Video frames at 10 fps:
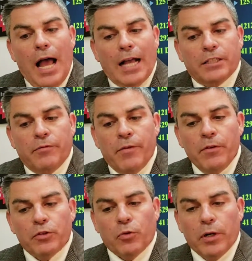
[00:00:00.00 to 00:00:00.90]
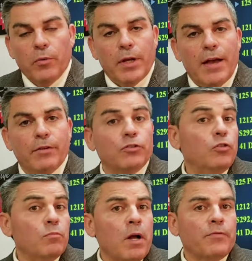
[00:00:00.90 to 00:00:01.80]
Active inventory, we have a
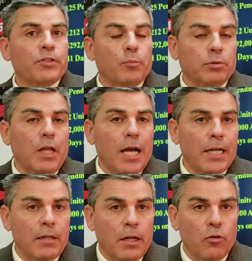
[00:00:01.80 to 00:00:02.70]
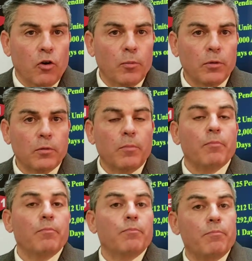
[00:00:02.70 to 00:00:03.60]
two month supply. A normal
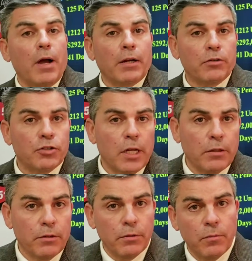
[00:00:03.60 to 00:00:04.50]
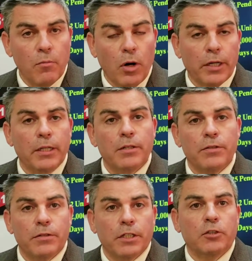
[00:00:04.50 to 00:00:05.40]
buyer seller market is
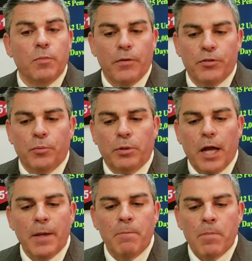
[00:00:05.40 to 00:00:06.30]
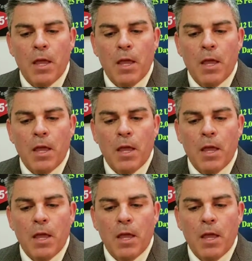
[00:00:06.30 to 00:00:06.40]
a six month supply.